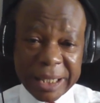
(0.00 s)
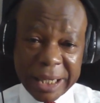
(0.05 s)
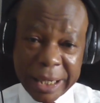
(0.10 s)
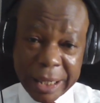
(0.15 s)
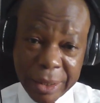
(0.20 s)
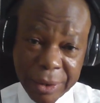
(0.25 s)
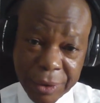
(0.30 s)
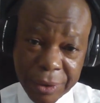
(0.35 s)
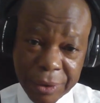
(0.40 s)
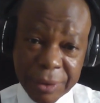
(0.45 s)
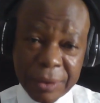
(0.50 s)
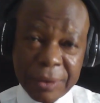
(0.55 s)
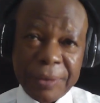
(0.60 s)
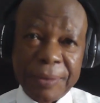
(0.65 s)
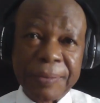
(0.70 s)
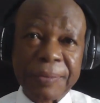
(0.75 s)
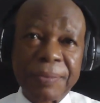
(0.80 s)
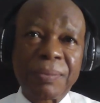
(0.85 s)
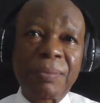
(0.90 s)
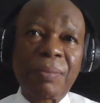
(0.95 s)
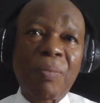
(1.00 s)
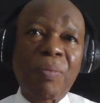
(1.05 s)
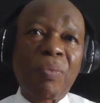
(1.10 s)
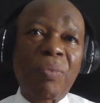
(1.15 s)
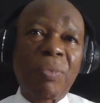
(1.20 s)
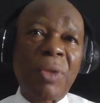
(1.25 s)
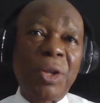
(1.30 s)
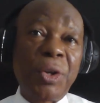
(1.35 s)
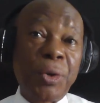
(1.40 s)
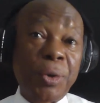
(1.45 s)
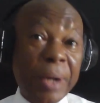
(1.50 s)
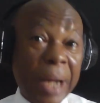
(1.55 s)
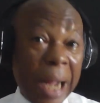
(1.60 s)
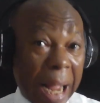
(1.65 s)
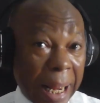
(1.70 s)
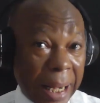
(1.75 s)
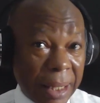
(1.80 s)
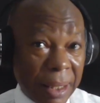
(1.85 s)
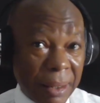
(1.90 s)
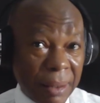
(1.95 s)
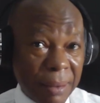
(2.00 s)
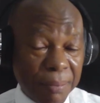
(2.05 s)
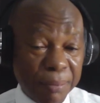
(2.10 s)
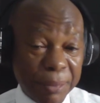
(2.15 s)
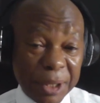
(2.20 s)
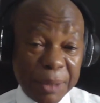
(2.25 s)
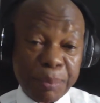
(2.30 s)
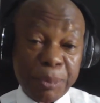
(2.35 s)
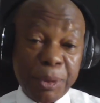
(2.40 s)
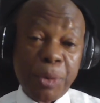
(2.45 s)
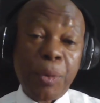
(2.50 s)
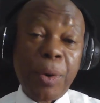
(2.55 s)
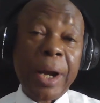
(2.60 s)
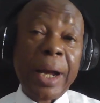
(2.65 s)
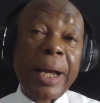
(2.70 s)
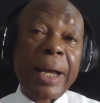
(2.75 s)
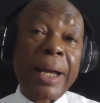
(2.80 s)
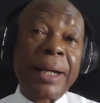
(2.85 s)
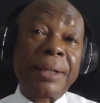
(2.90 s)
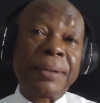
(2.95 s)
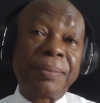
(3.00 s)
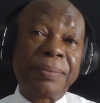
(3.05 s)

alone. You can, but beware.